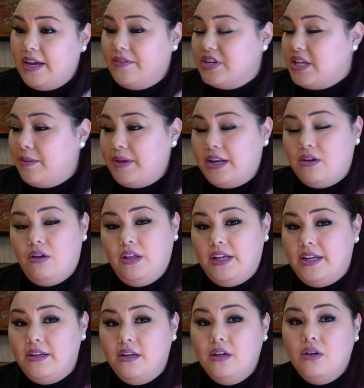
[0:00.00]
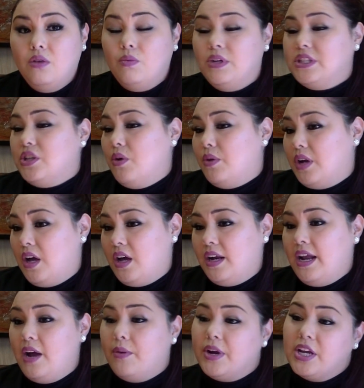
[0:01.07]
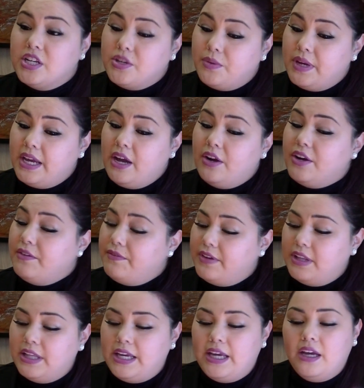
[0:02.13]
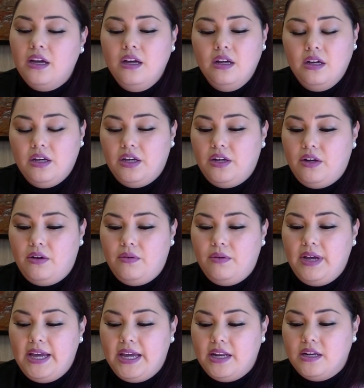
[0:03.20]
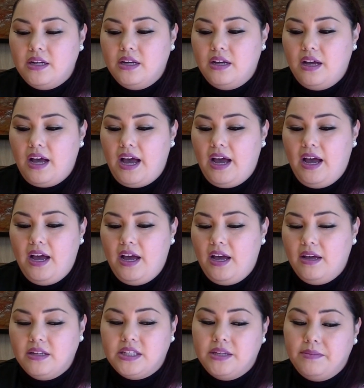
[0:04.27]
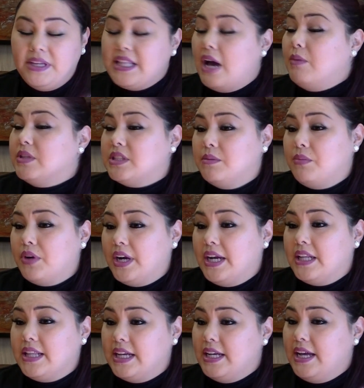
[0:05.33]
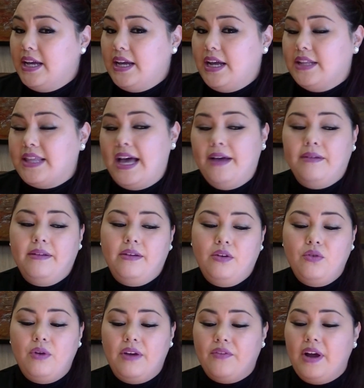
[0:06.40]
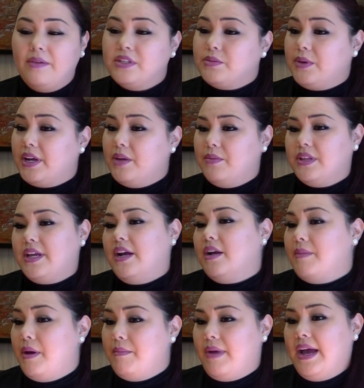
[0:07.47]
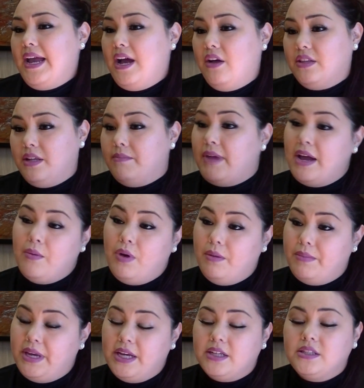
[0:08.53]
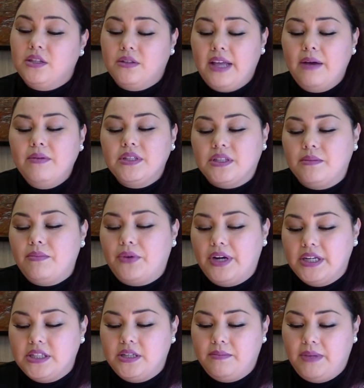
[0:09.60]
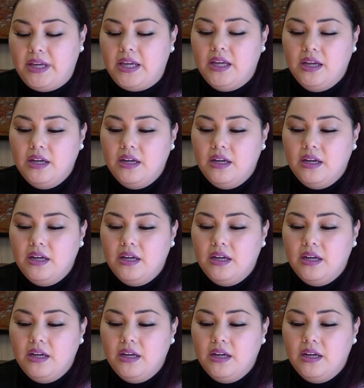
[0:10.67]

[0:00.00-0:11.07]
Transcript: Every time I call in, what's going on? How are you doing? How are you feeling? And to me that was important, that whoever I was working with cared about my health and my well-being. So that was important to me.